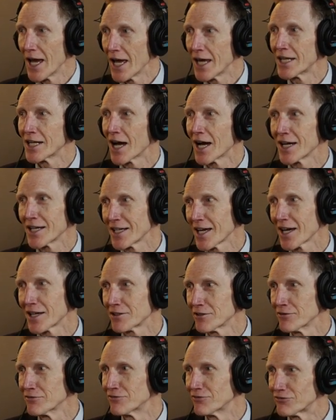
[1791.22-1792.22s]
And I
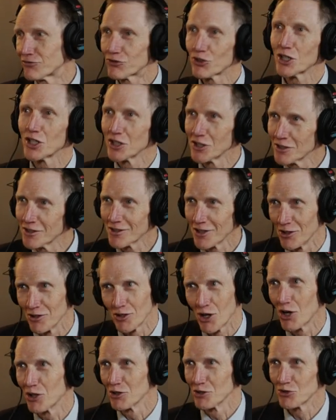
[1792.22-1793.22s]
had a friend,
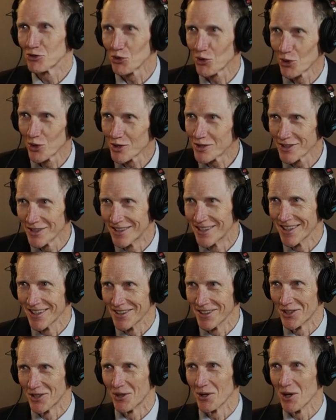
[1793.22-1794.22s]
I'll call it a source,
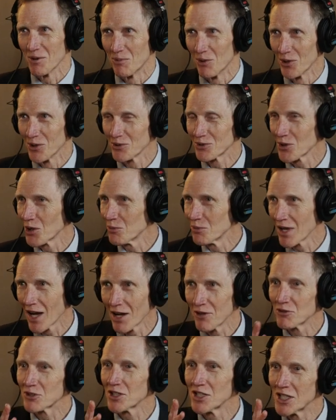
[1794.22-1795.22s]
in the career board who told me
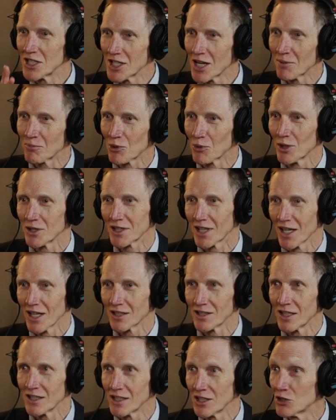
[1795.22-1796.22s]
I was the number one
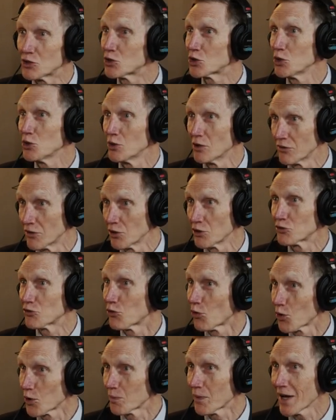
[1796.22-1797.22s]
candidate in two of those
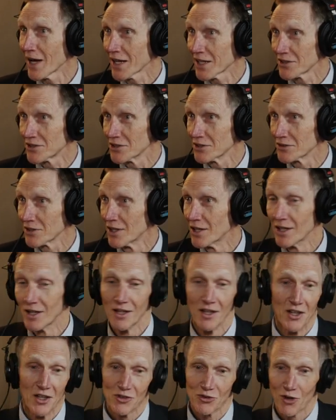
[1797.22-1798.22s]
four packages.
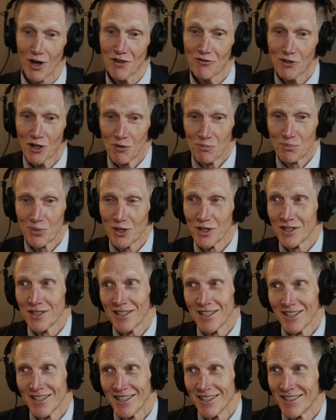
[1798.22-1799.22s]
So I felt
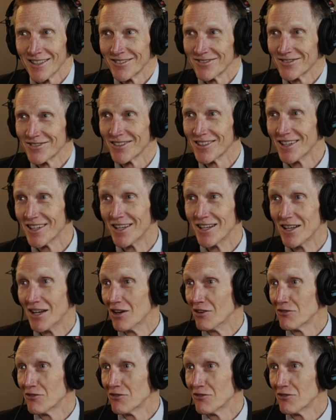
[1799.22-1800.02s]
pretty uh, like I'm